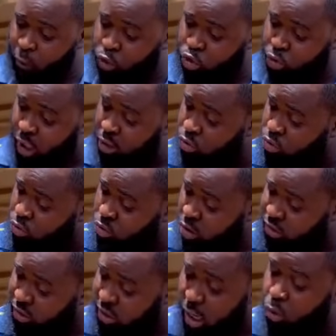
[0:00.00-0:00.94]
try to do
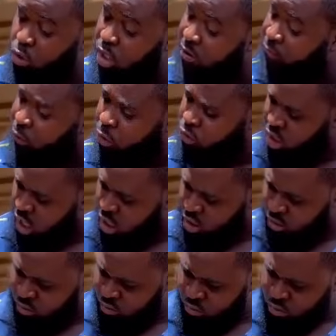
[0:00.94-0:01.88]
nonsense, I will leave you
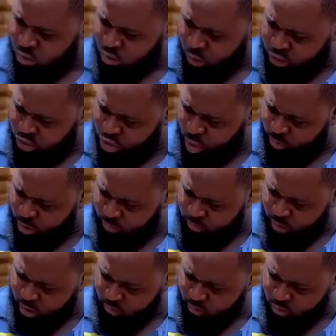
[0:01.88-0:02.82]
here. What is your
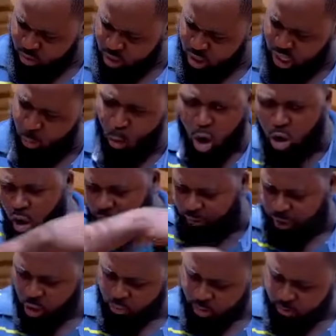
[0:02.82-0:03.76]
problem? You got all your
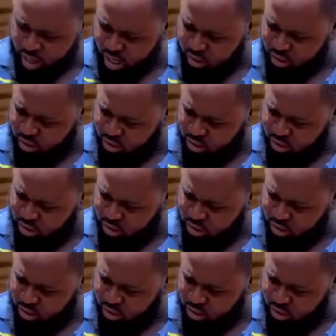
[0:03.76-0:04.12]
father, then make